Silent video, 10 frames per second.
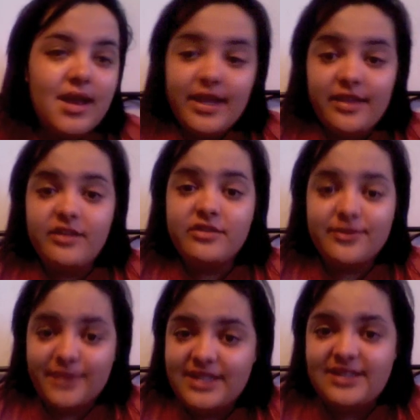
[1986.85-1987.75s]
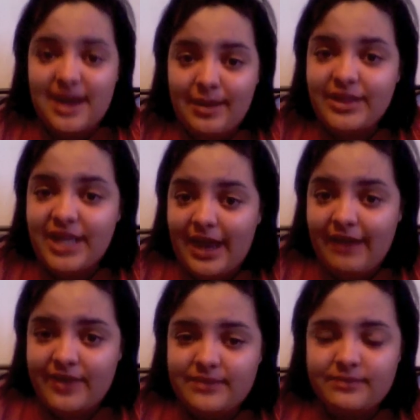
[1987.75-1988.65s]
And there's a reason I'm
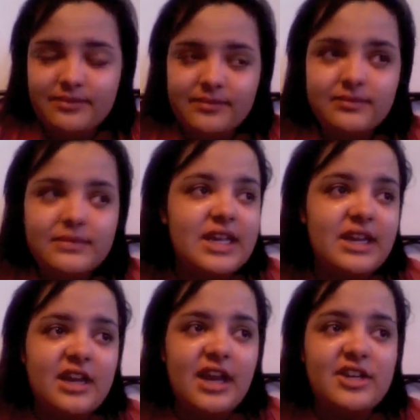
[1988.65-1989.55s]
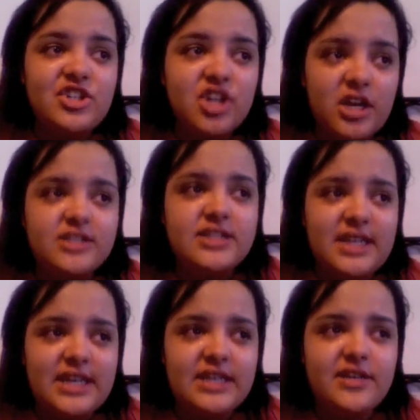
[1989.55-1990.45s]
alive. And I just
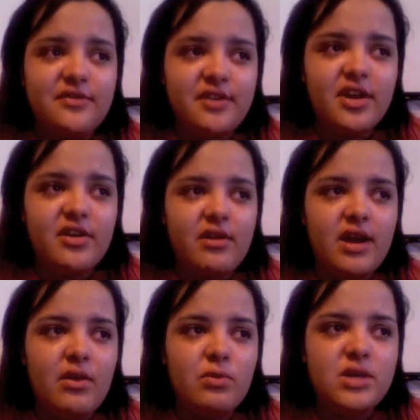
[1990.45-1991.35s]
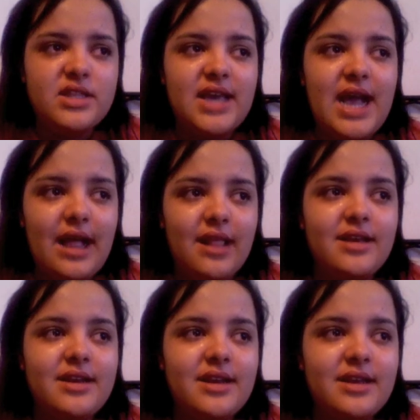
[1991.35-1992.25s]
need to figure out what the hell
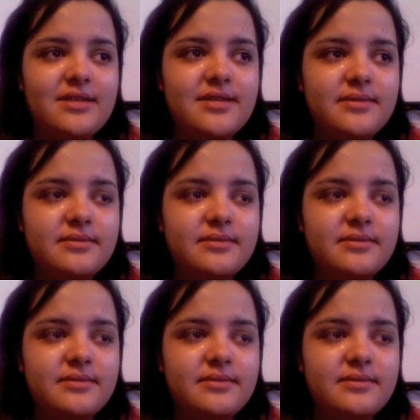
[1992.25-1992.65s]
it is.